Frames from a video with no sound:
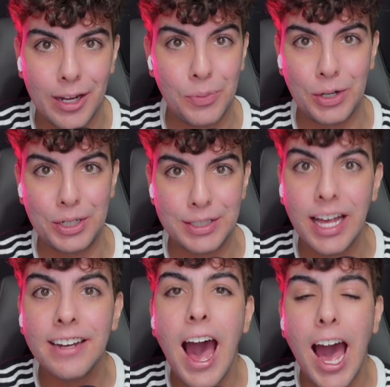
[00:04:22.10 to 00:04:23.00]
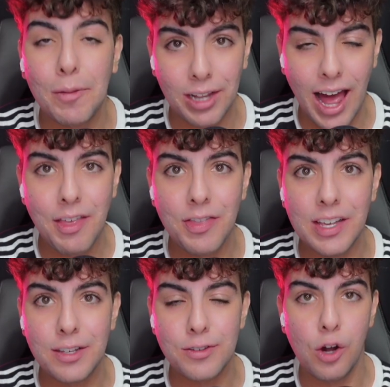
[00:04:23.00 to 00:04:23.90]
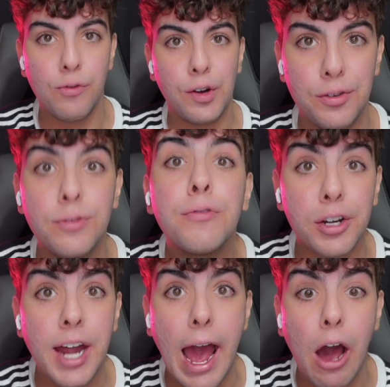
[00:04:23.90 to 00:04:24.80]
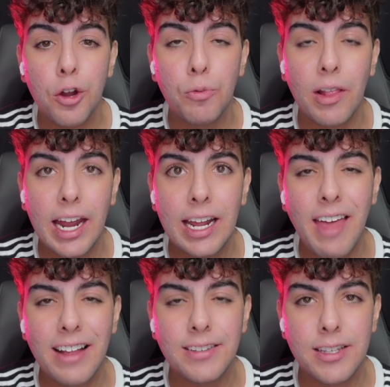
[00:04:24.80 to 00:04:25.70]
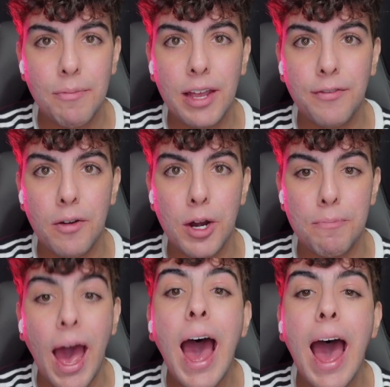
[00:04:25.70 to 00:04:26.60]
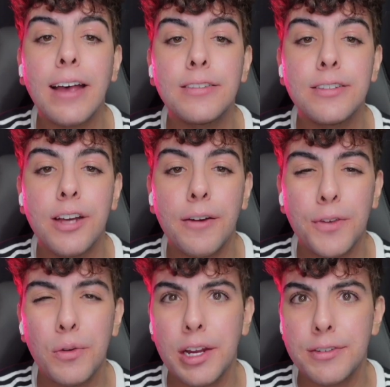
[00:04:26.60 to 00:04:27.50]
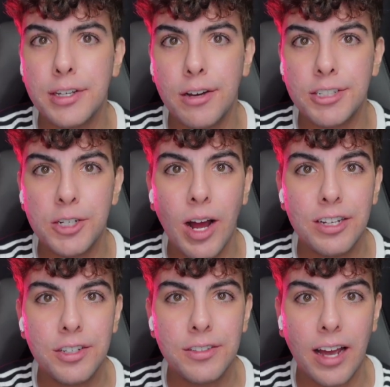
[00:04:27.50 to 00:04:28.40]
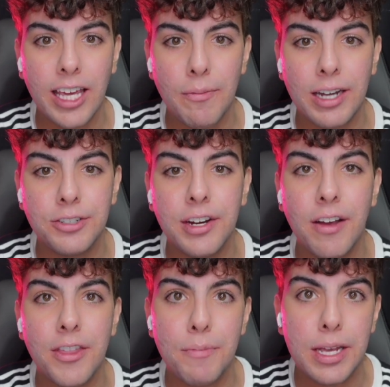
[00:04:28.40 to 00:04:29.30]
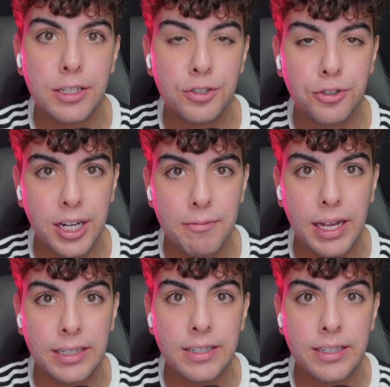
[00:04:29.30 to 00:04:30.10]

person. I'm glad that this is over for now. Relating that to something from her past, a few years ago, she watched a documentary on the mistreatment